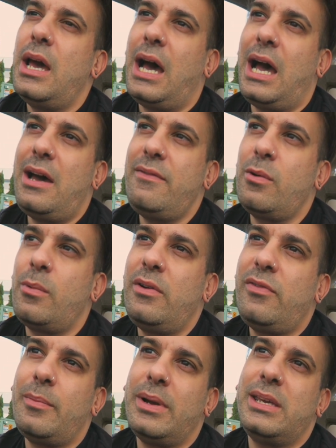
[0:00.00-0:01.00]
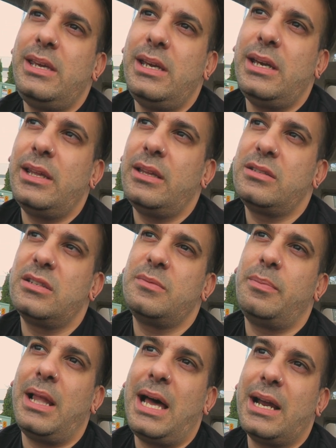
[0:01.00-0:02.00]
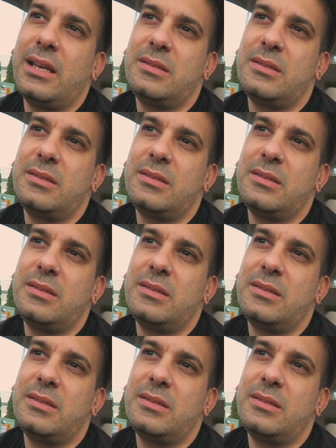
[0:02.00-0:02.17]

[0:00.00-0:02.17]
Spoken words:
I have the one from IKEA that's just black,